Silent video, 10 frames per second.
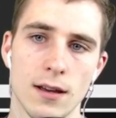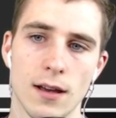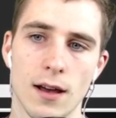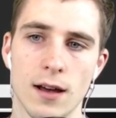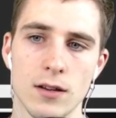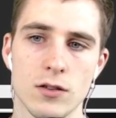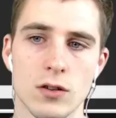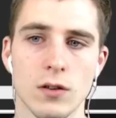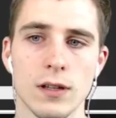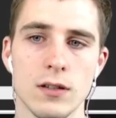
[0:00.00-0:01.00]
Uh, you should
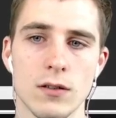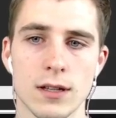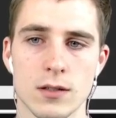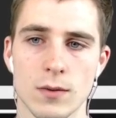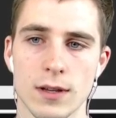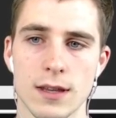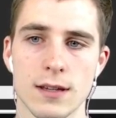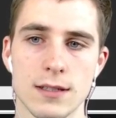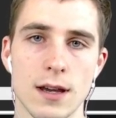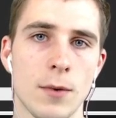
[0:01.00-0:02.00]
only do this with
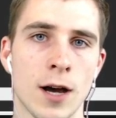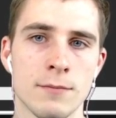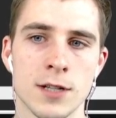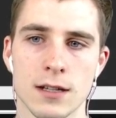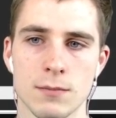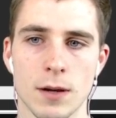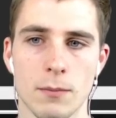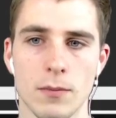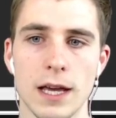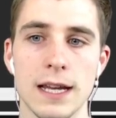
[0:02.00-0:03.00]
some objects, but
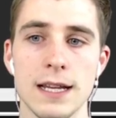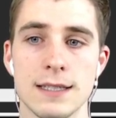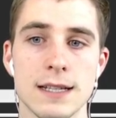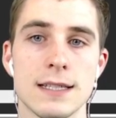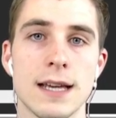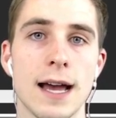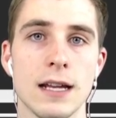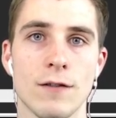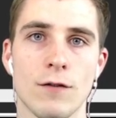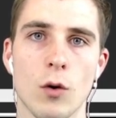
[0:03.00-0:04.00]
it is
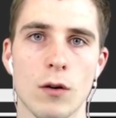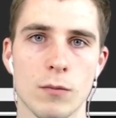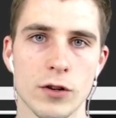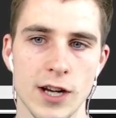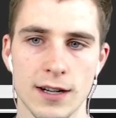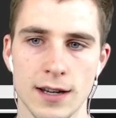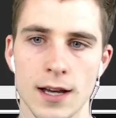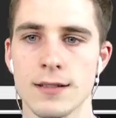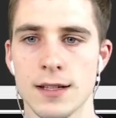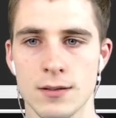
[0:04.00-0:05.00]
designed for
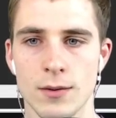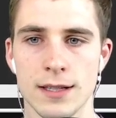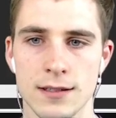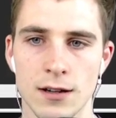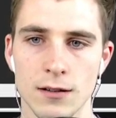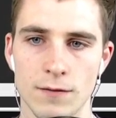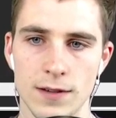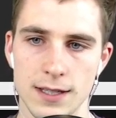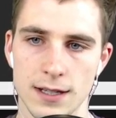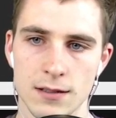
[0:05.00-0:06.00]
projectiles. That's why it's called
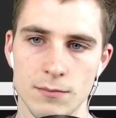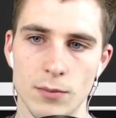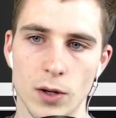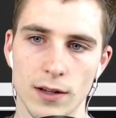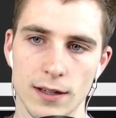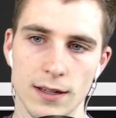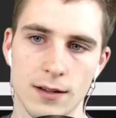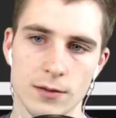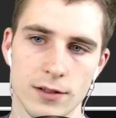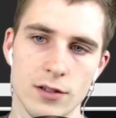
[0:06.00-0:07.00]
physics bullet
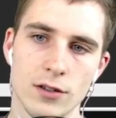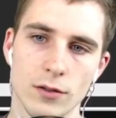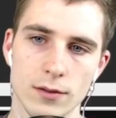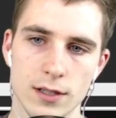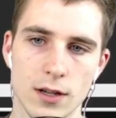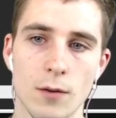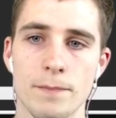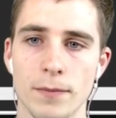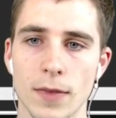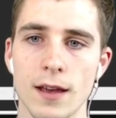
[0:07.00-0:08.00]
equals true. So
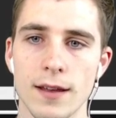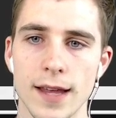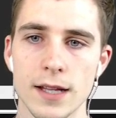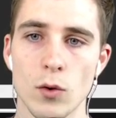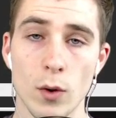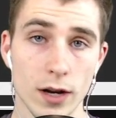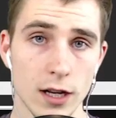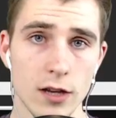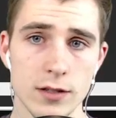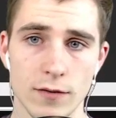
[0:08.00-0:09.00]
that's what we're going to
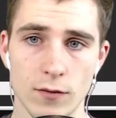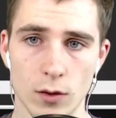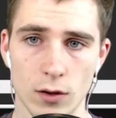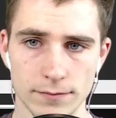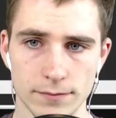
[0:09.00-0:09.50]
use it for.